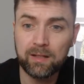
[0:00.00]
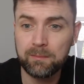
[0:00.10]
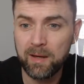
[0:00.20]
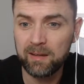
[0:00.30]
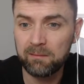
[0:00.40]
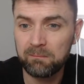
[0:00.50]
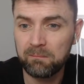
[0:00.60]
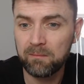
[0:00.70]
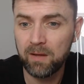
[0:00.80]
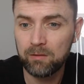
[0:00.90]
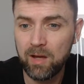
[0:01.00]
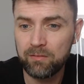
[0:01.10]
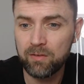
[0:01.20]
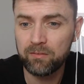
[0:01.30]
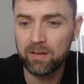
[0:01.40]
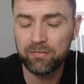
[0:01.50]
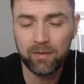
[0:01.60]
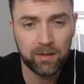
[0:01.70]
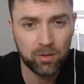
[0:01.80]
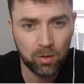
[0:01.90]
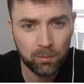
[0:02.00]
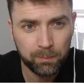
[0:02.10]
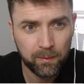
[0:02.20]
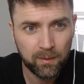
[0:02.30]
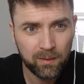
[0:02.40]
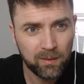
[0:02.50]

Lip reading: Andy, mate. I'd rather have the FA Cup.